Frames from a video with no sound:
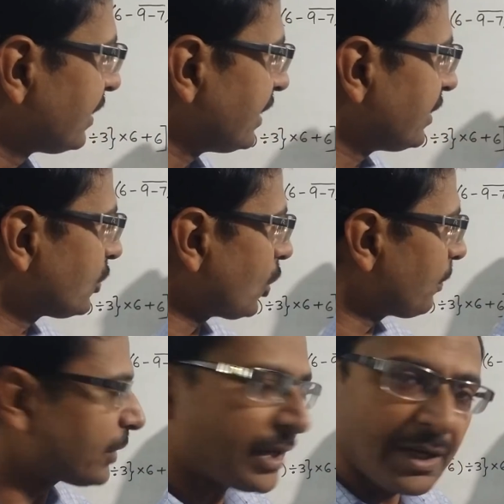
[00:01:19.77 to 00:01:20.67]
then the
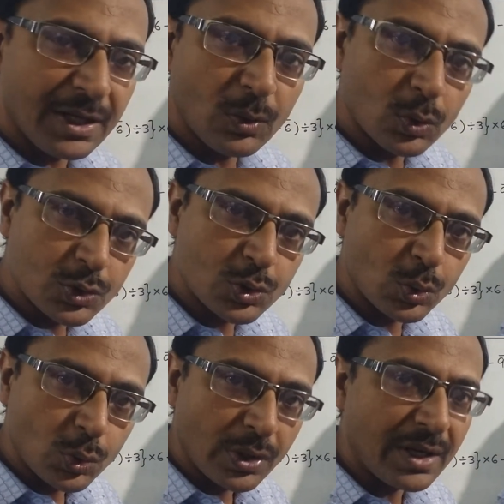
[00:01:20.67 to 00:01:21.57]
top priority goes
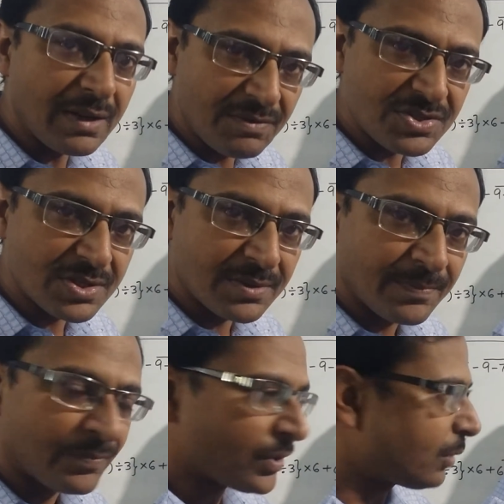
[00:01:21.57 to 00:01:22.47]
to
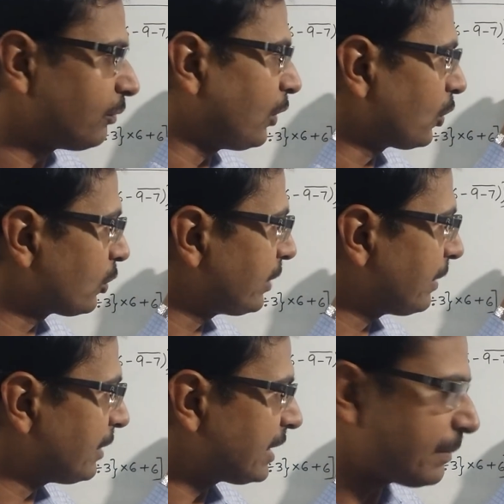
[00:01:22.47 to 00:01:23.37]
division, followed
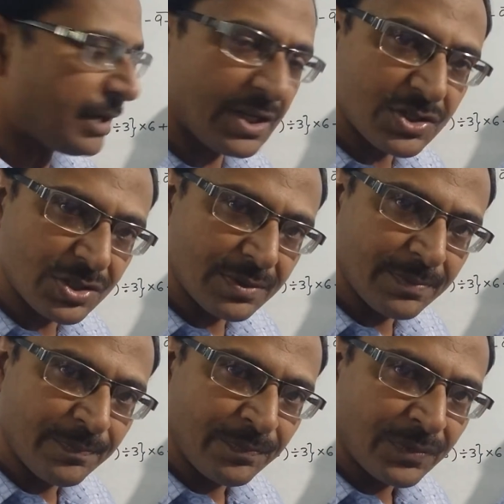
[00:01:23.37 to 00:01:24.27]
by multiplication,